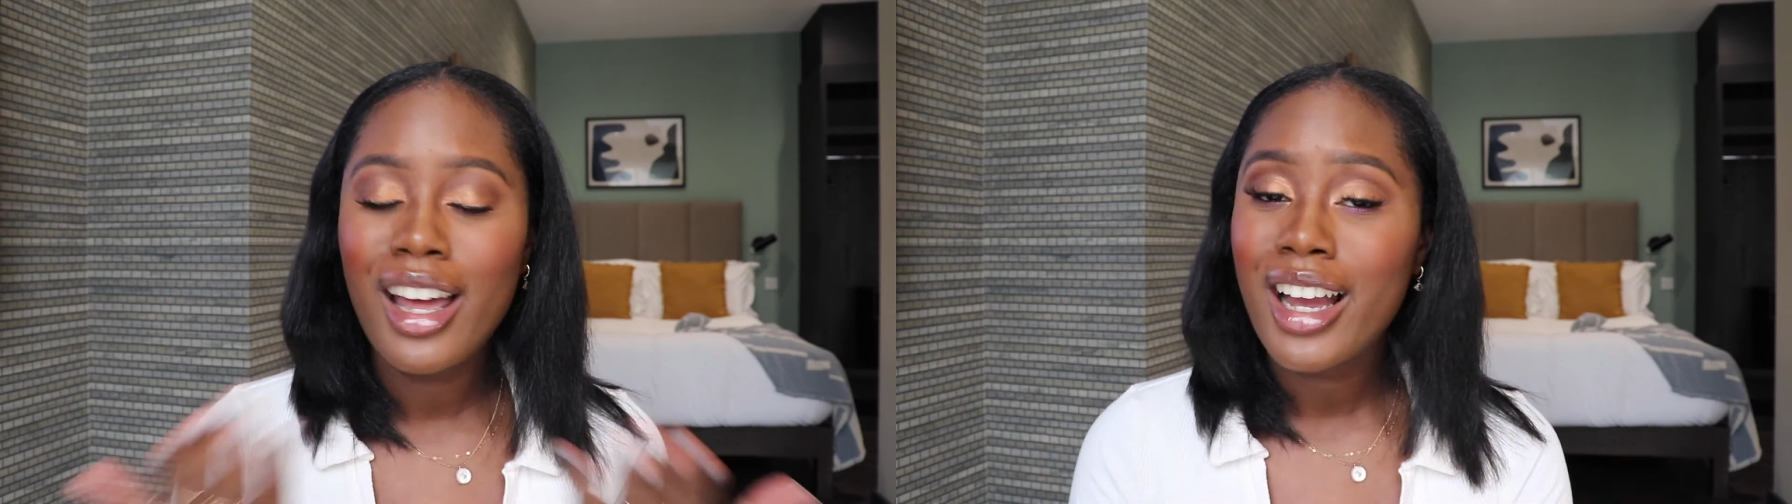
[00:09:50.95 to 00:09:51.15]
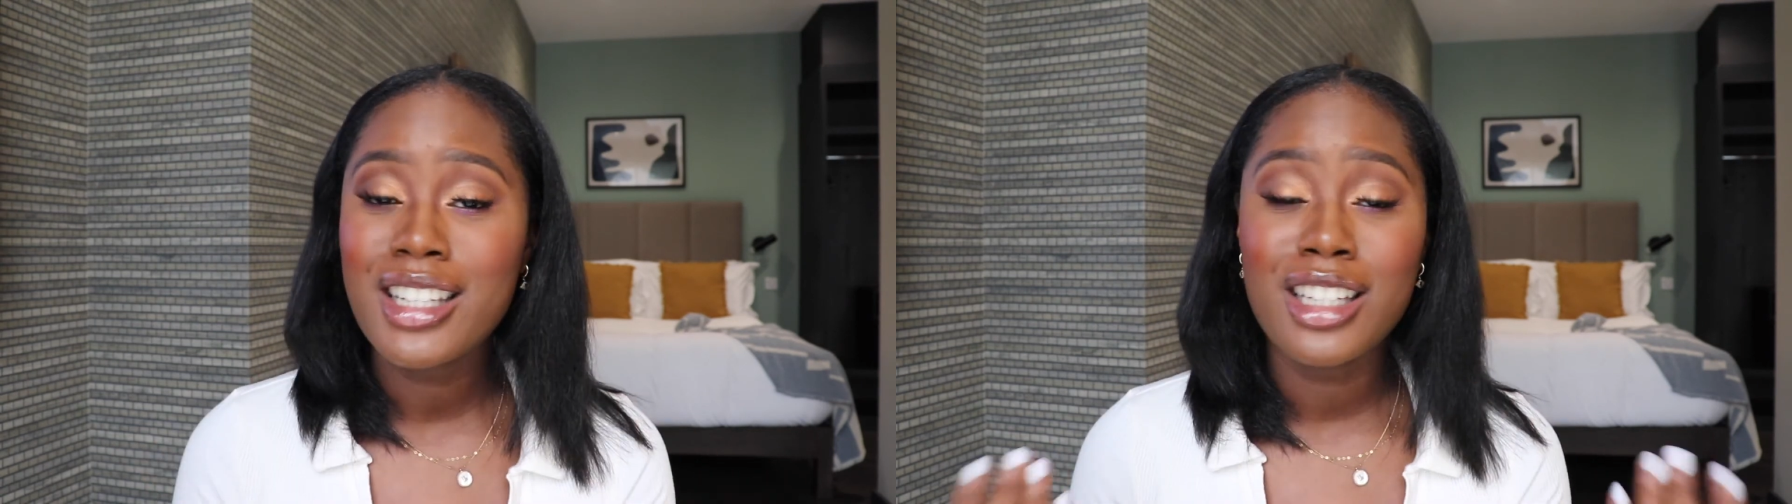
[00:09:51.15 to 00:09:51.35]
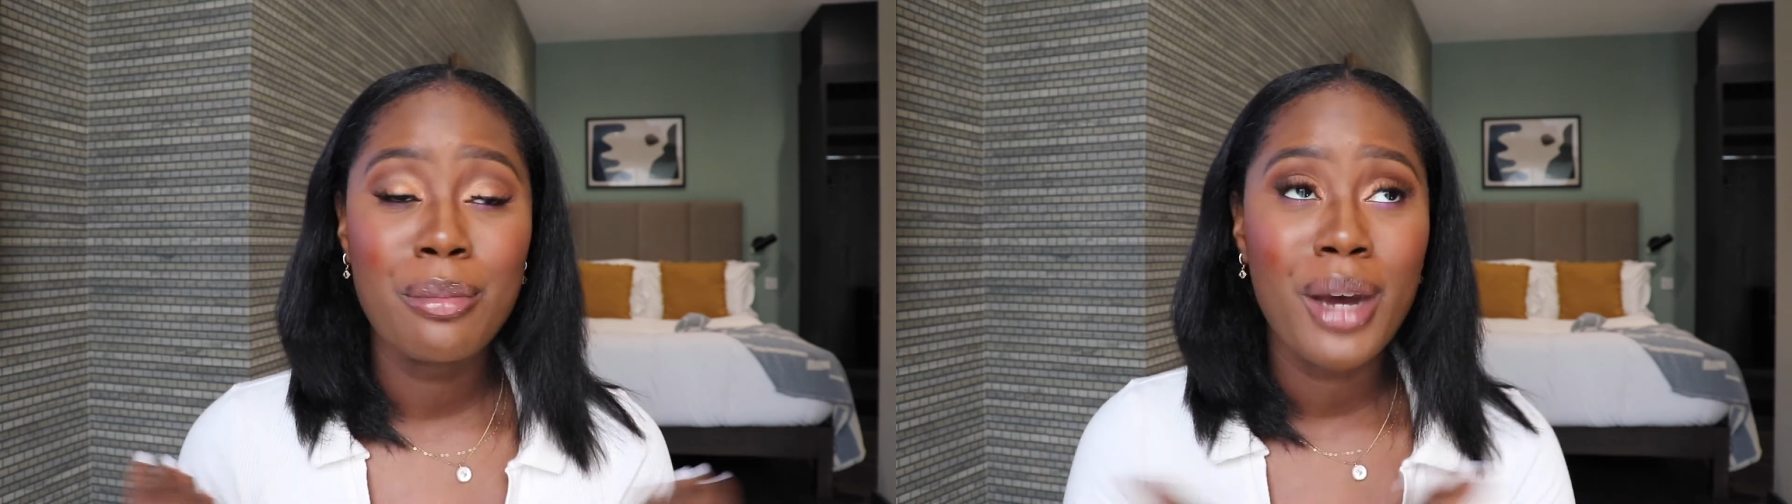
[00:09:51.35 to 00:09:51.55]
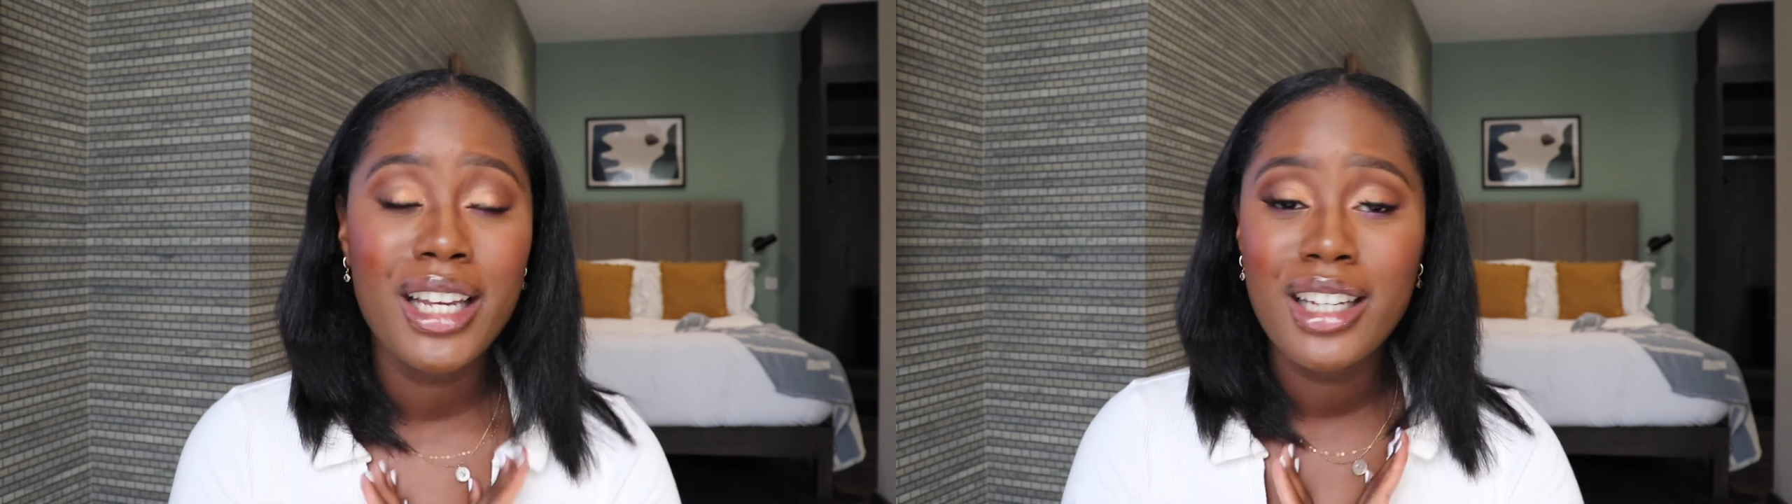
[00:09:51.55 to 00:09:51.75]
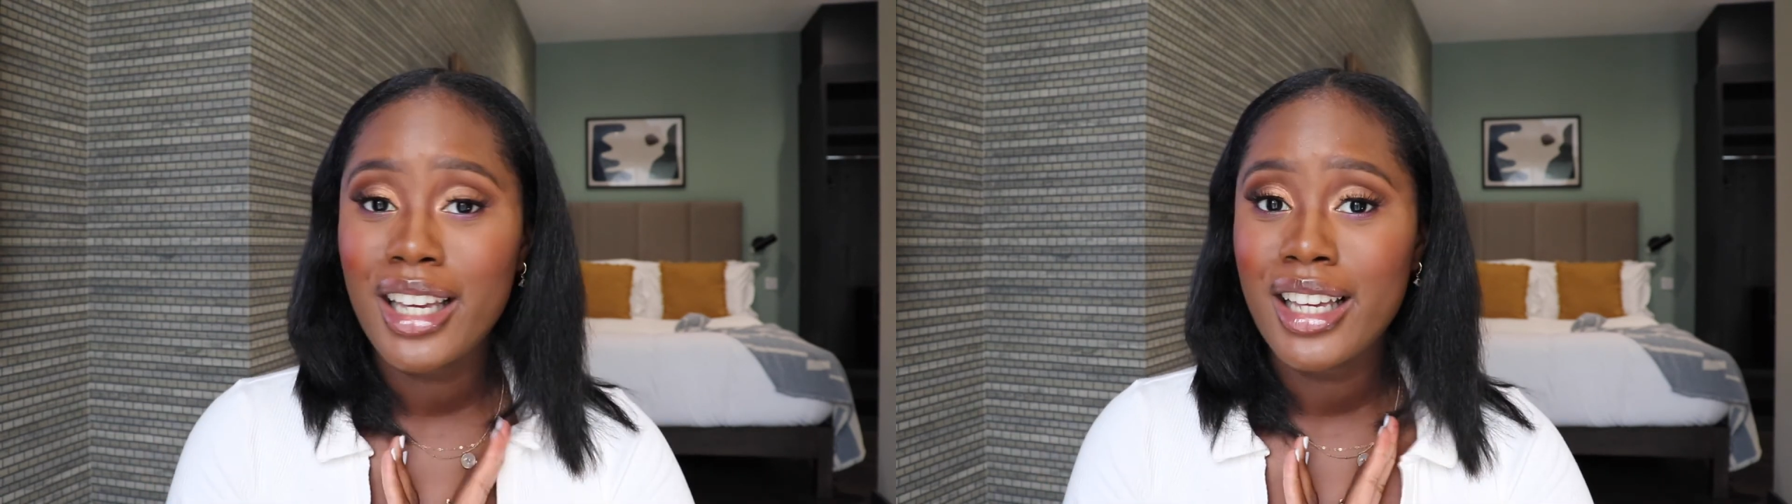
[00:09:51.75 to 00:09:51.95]
Like I said,
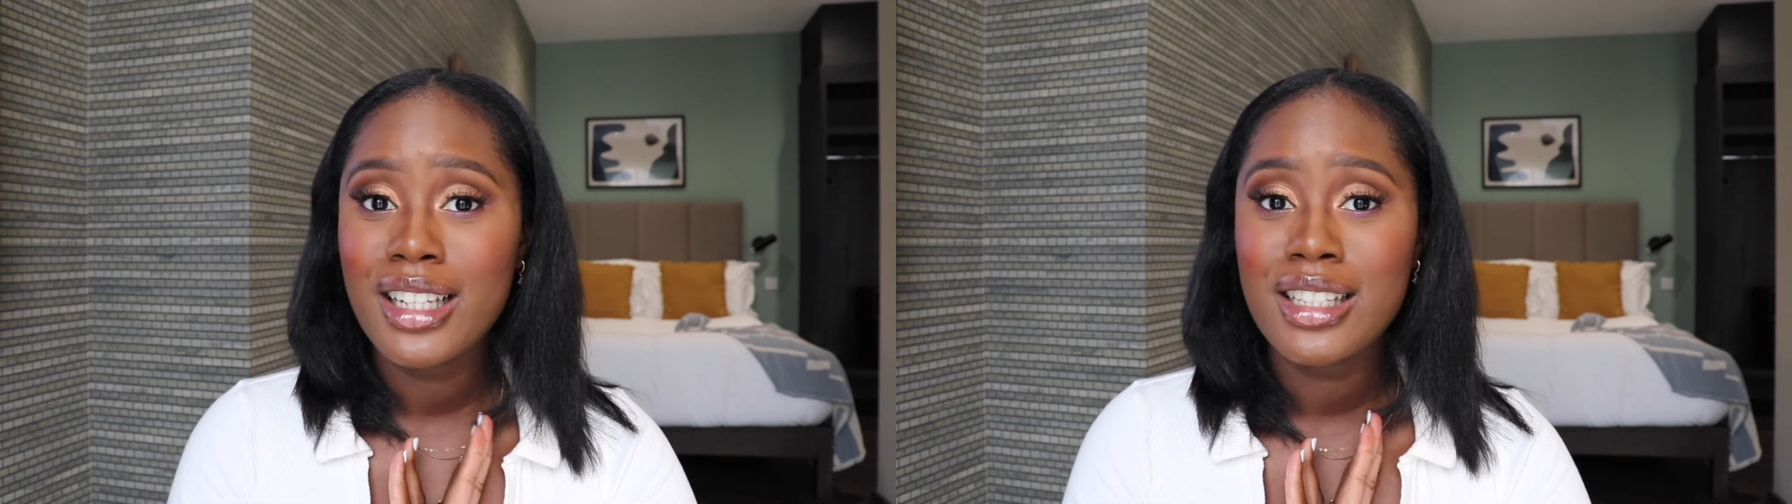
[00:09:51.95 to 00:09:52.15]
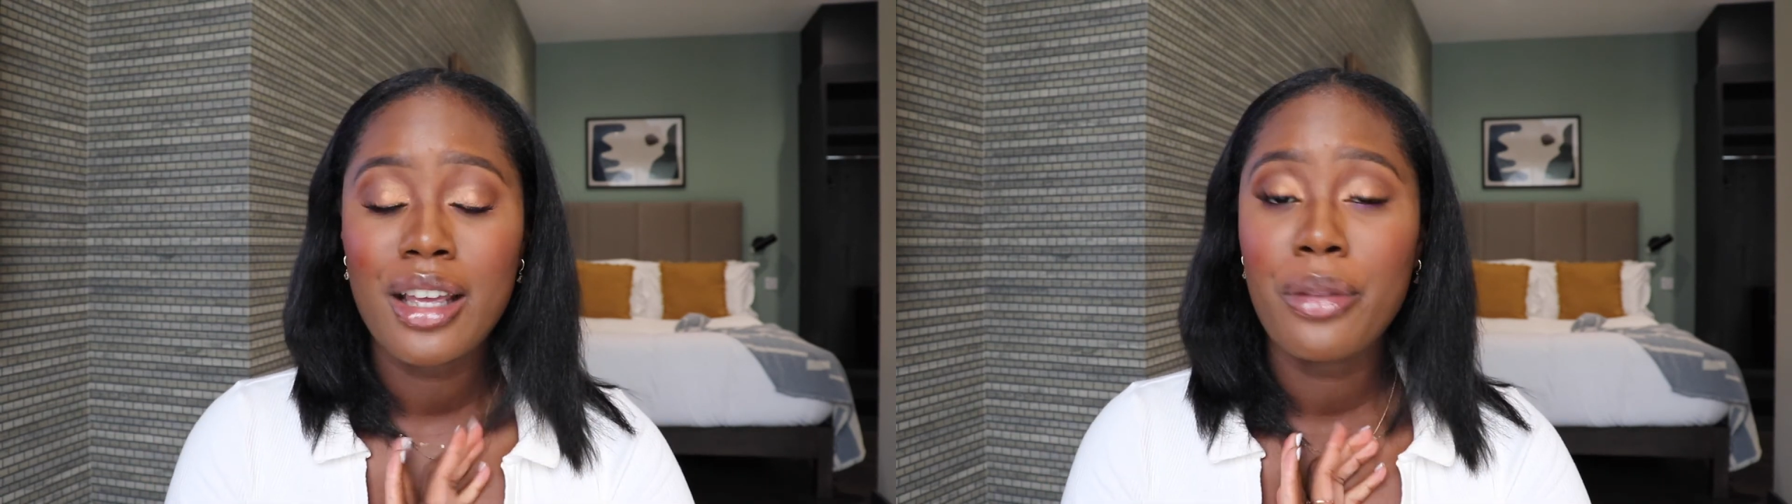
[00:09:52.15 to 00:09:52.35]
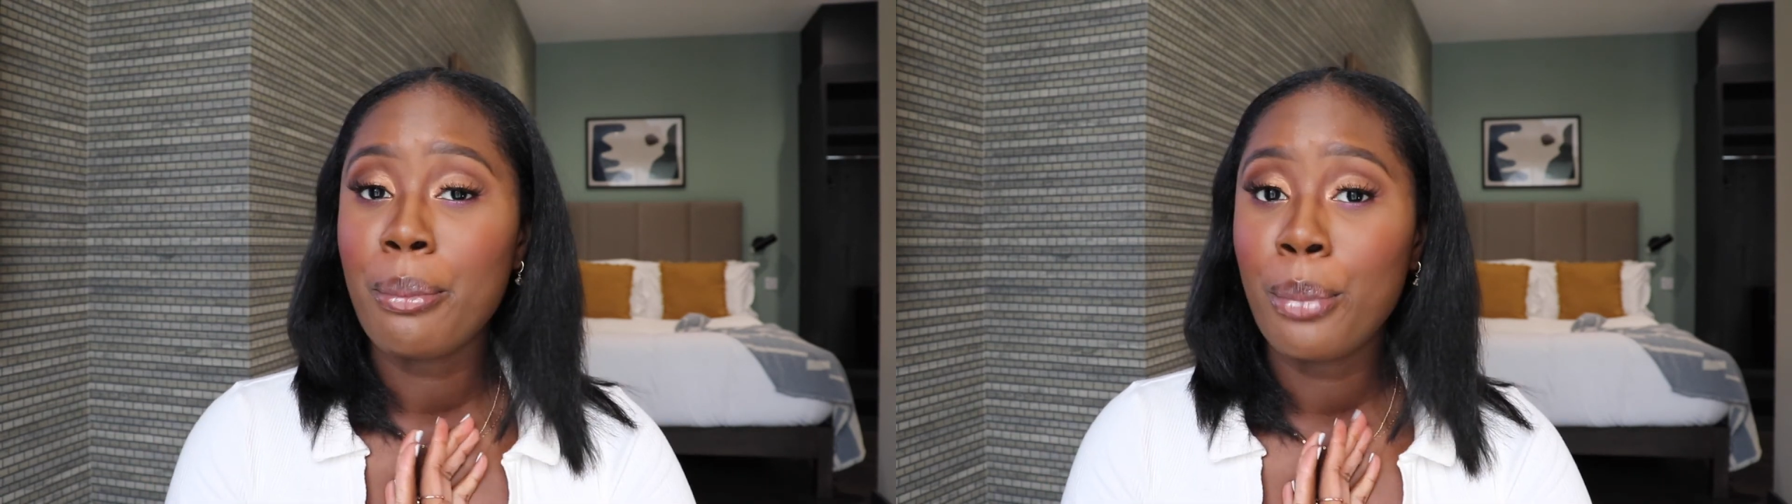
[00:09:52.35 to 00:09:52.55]
mine is